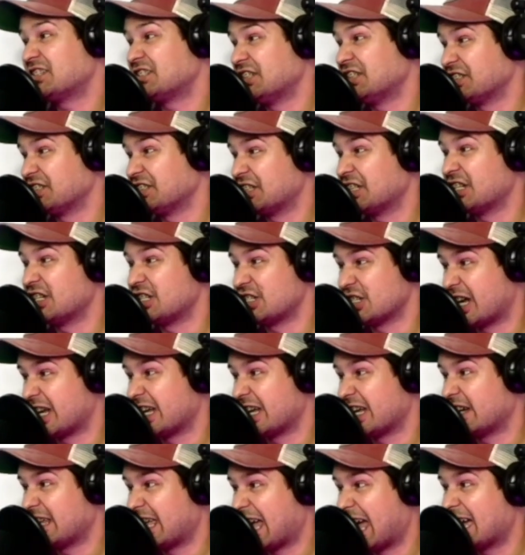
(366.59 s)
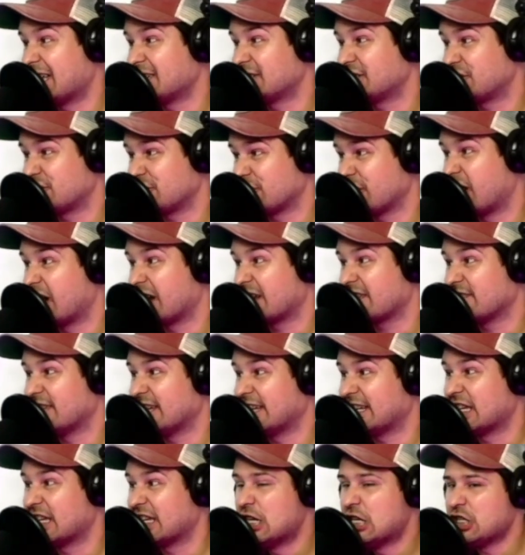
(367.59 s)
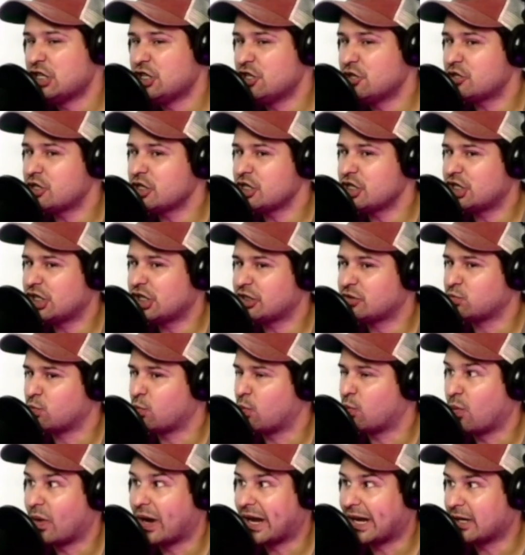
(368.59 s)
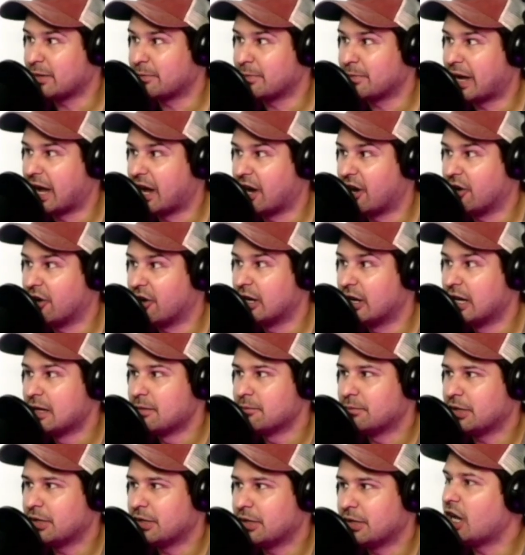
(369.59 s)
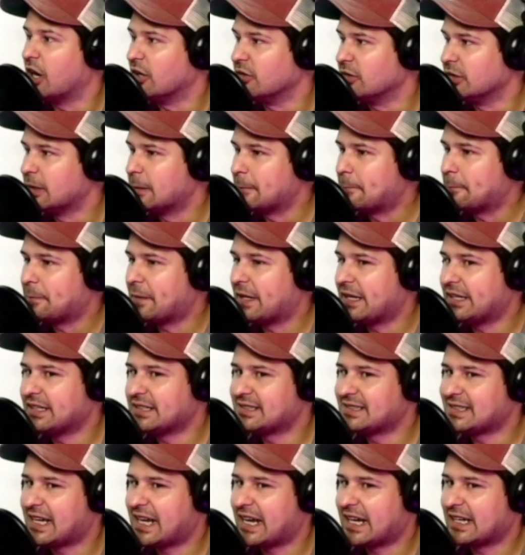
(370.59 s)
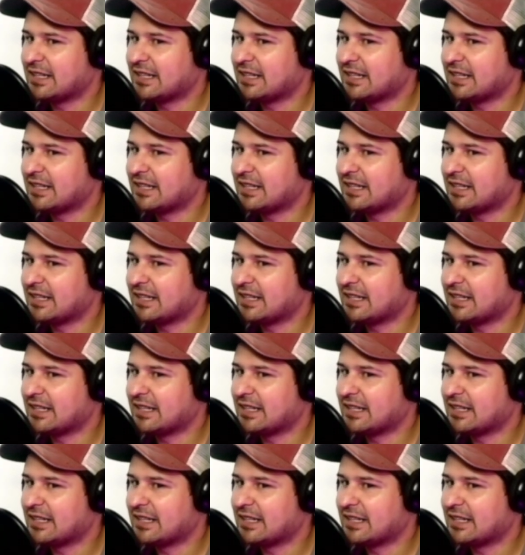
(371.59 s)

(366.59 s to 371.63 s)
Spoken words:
He's in a giant gas truck. You could just wait him out. But no, they decide.